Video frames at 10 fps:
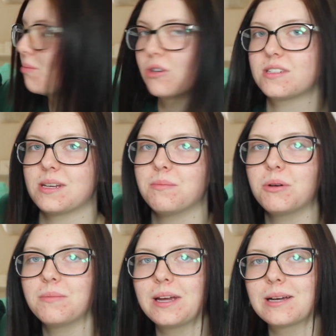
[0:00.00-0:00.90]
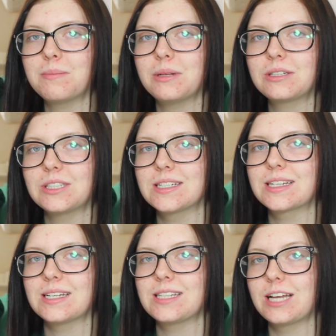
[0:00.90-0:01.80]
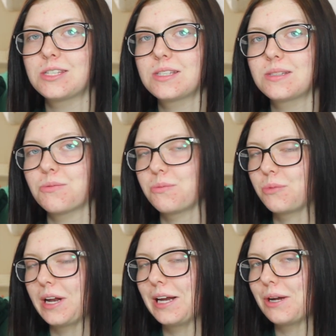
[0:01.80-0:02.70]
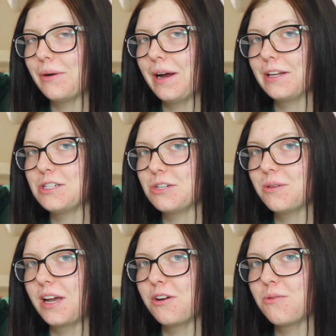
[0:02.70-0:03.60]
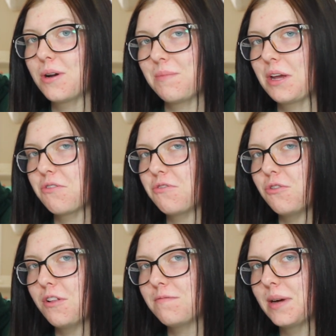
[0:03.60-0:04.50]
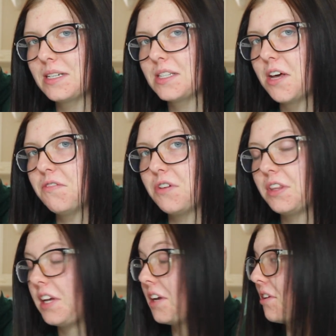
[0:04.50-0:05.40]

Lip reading: a more simple makeup look just because that's what I know how to do and I don't want to make a fool of myself on the